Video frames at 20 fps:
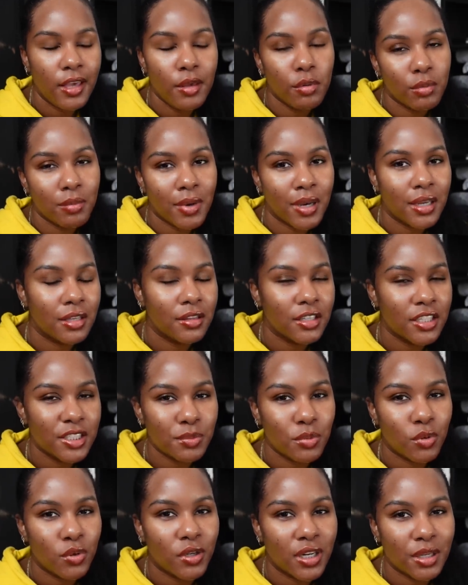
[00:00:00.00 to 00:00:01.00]
Keep in mind, at
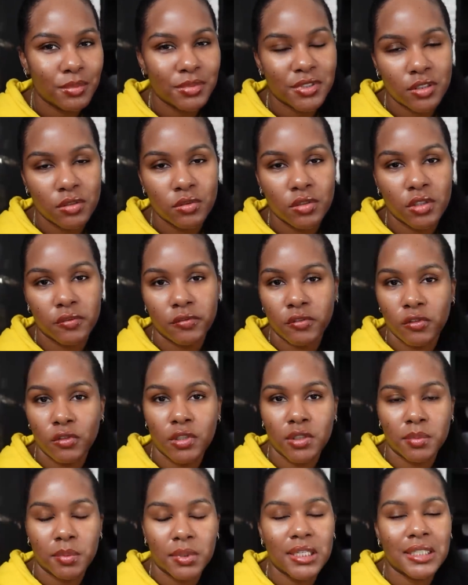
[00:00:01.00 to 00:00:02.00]
this point, I'm still
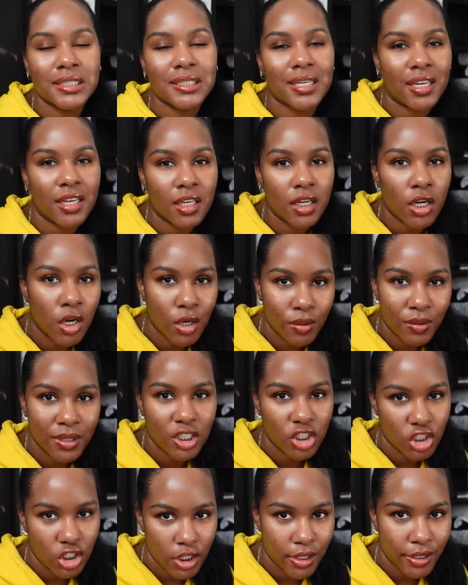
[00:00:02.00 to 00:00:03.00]
confused because I had
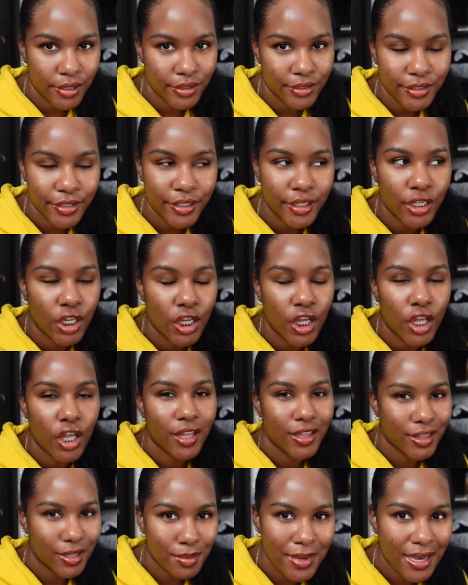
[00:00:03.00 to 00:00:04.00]
already changed
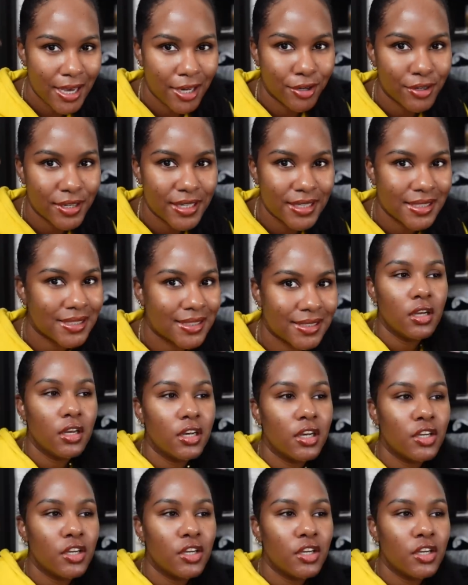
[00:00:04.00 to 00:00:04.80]
the batteries.